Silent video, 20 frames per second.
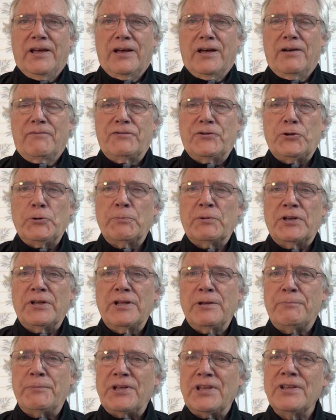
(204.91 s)
of
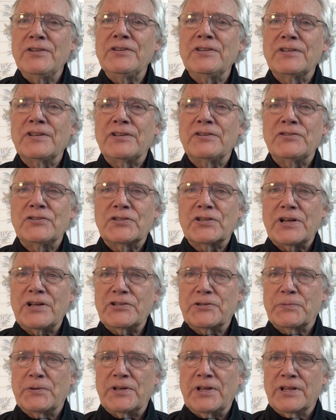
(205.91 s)
human opinion and
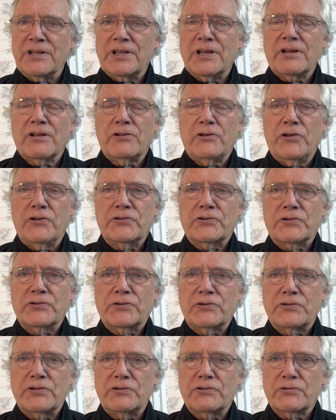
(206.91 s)
judgment and get closer
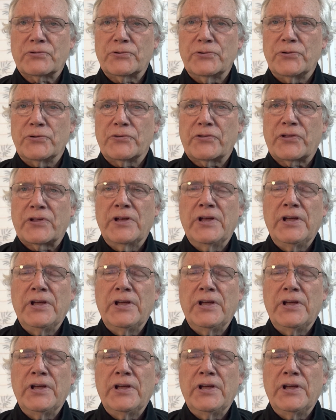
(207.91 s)
to the truth.